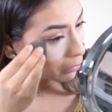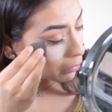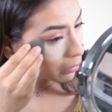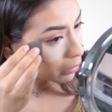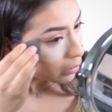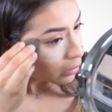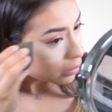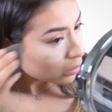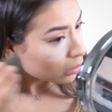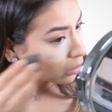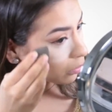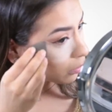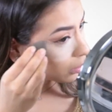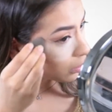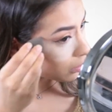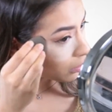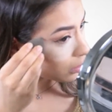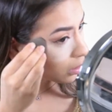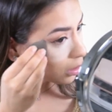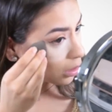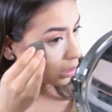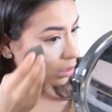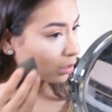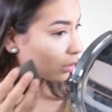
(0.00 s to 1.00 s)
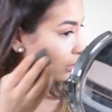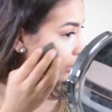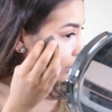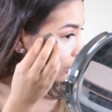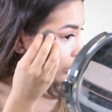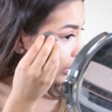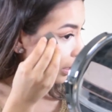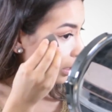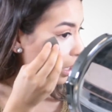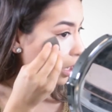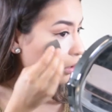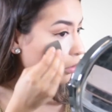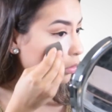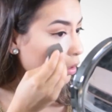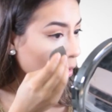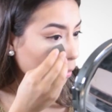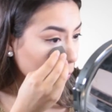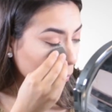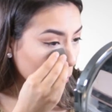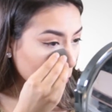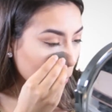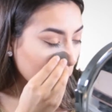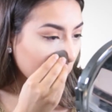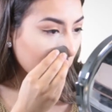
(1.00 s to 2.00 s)
And now I'm going to be
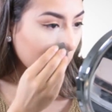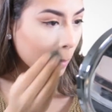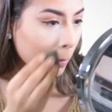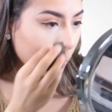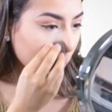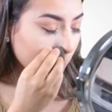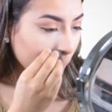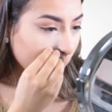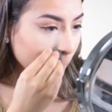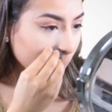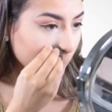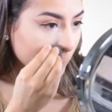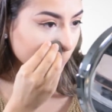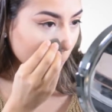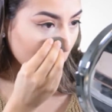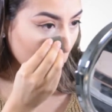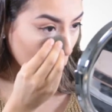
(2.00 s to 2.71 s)
setting my concealer